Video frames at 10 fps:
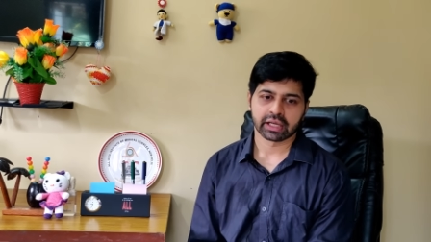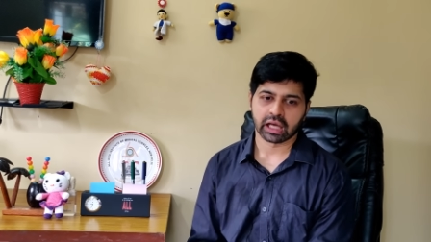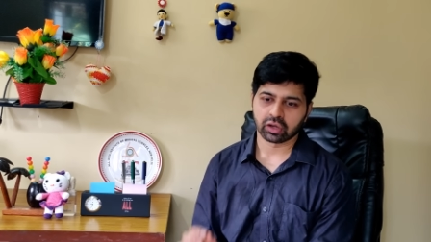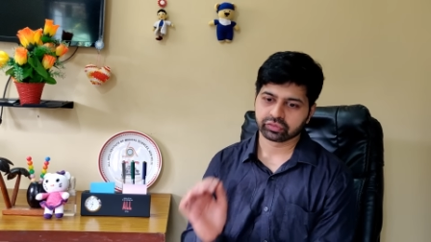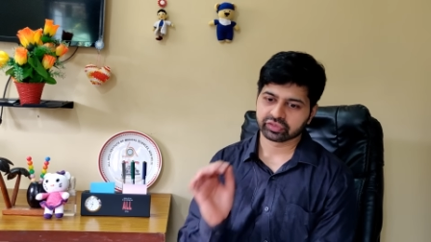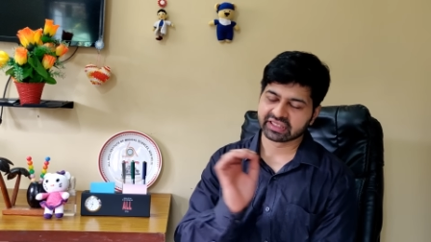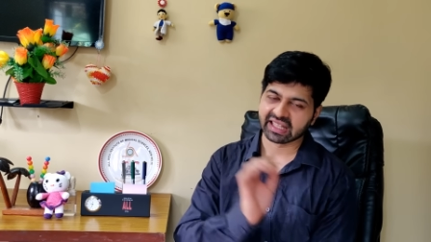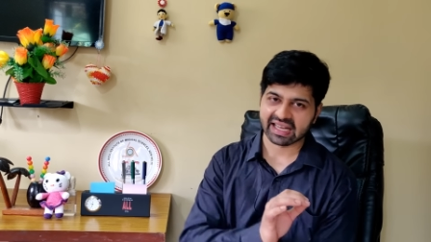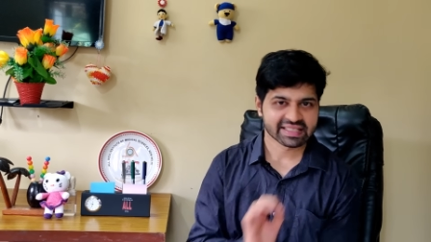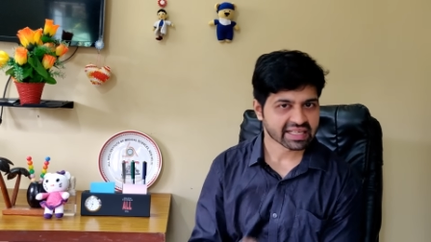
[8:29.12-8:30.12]
Now
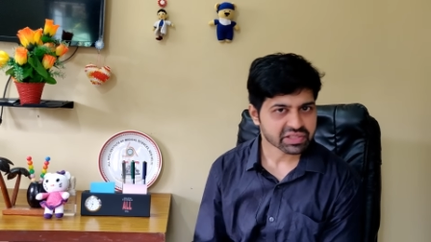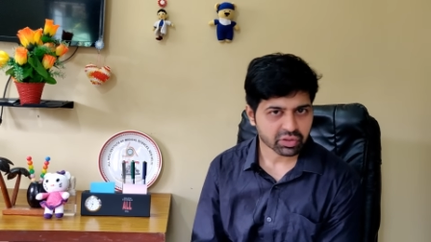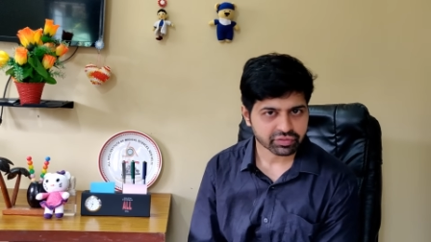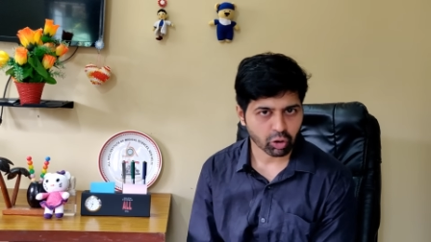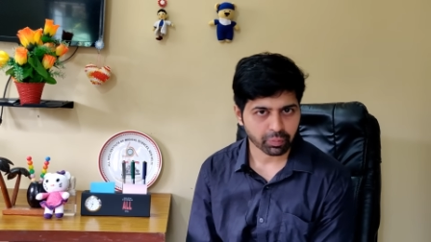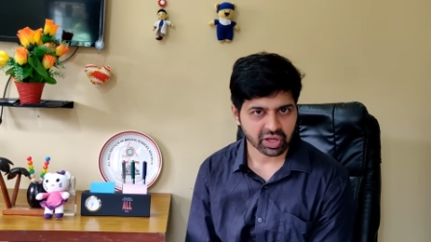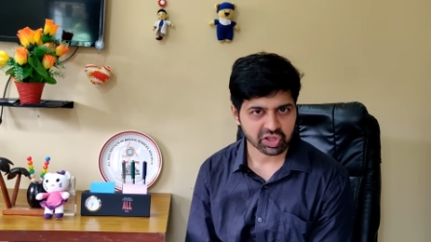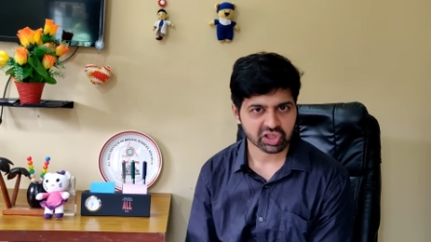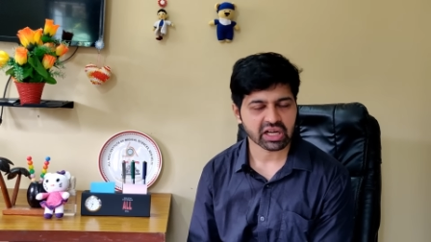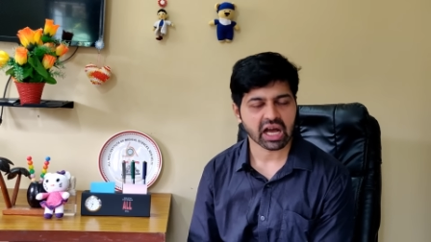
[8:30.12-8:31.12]
the results of the
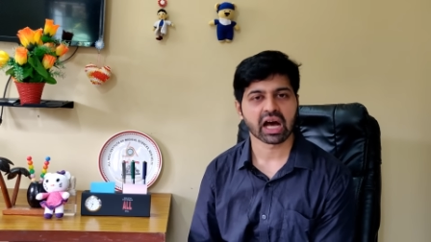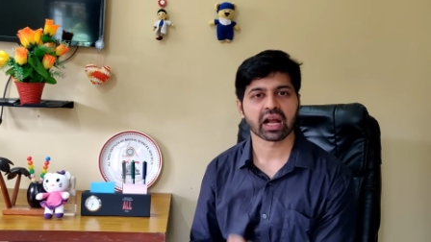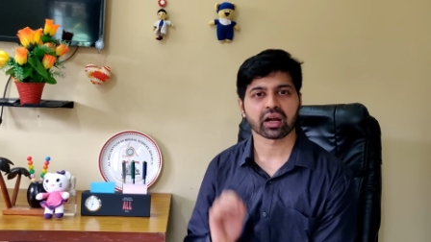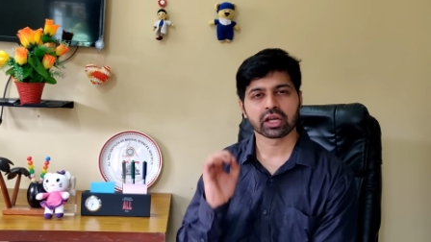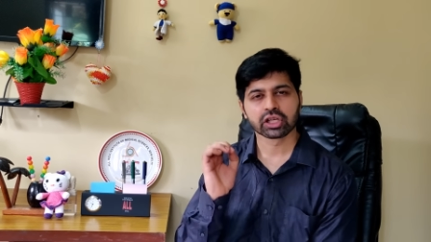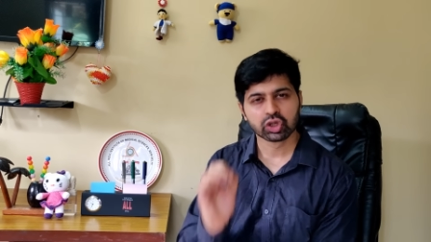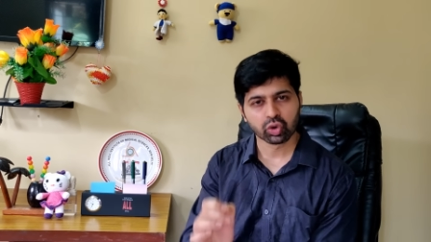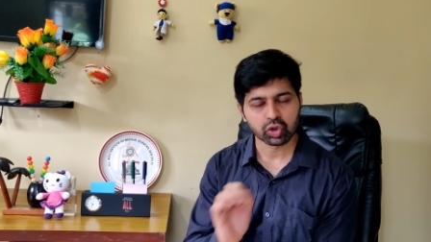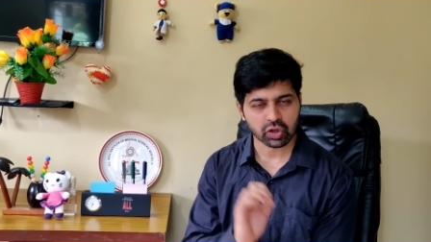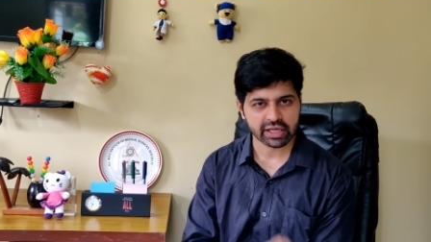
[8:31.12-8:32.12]
operation are
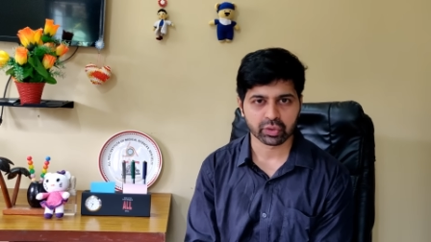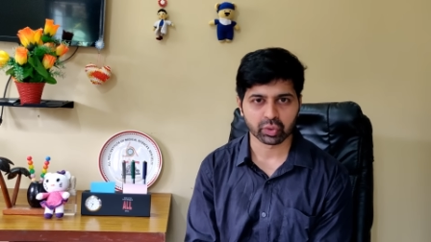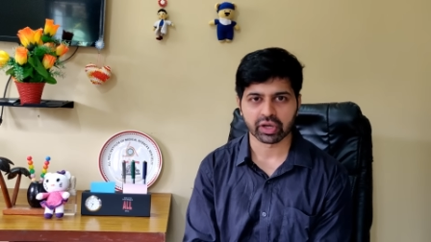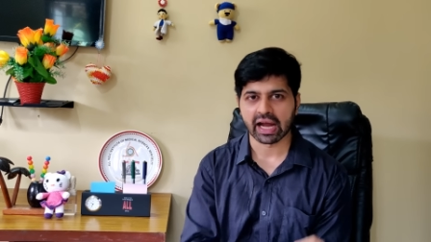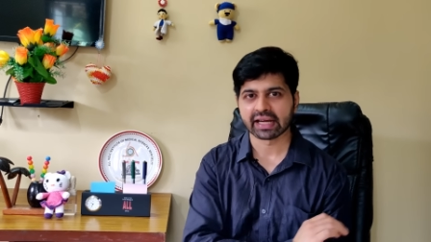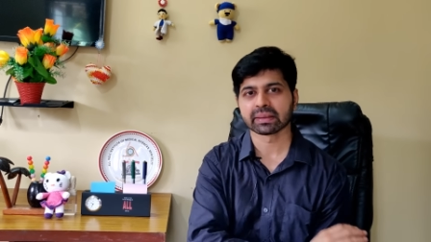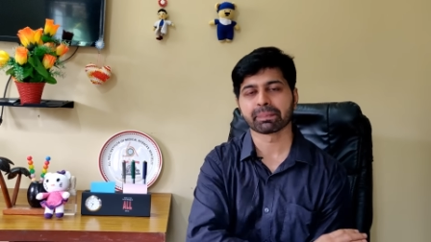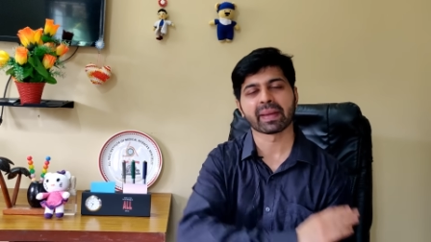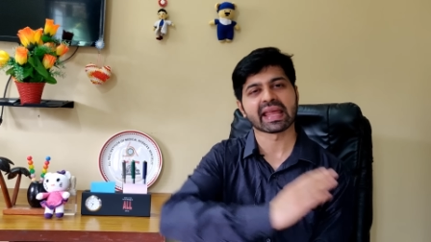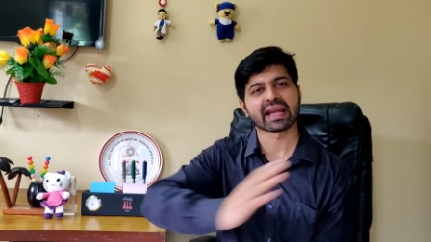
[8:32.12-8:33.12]
usually good and the
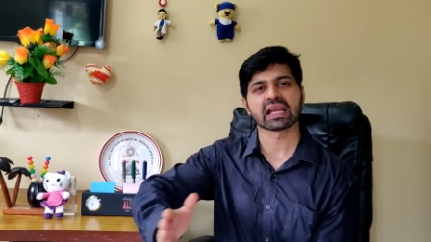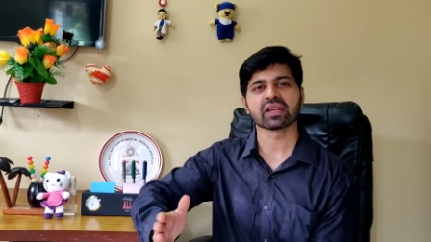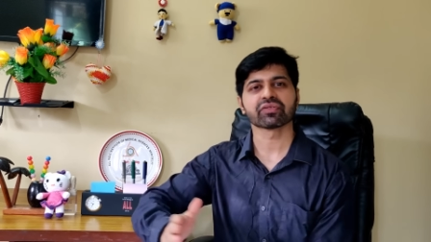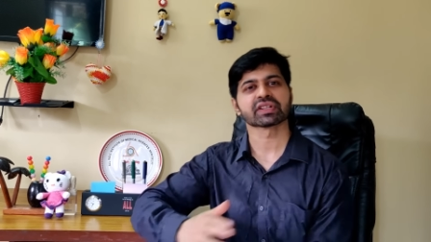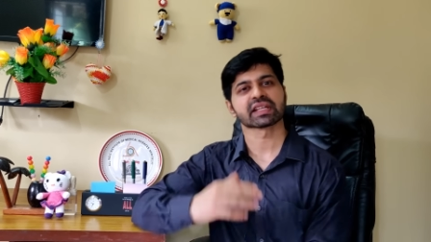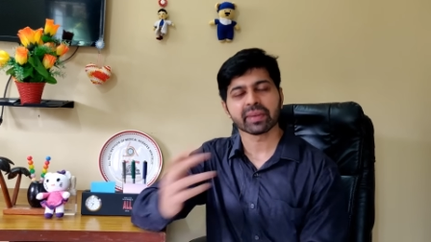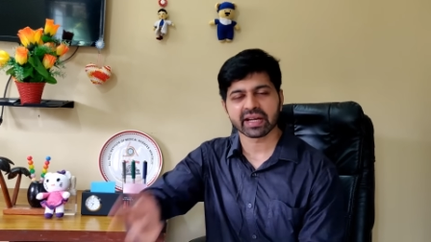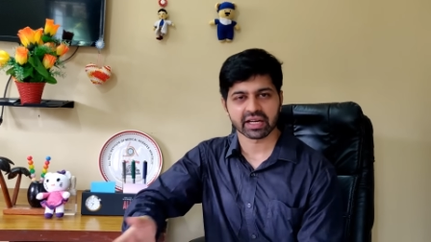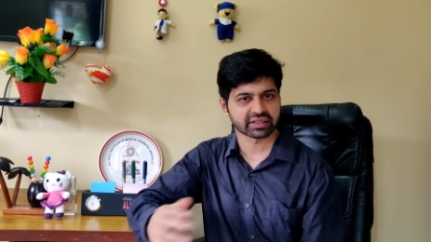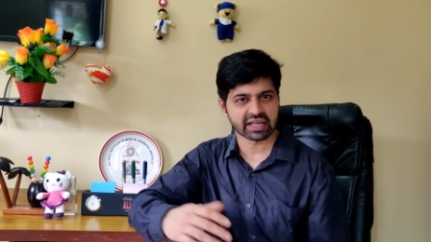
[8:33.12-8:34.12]
pain relief is immediate.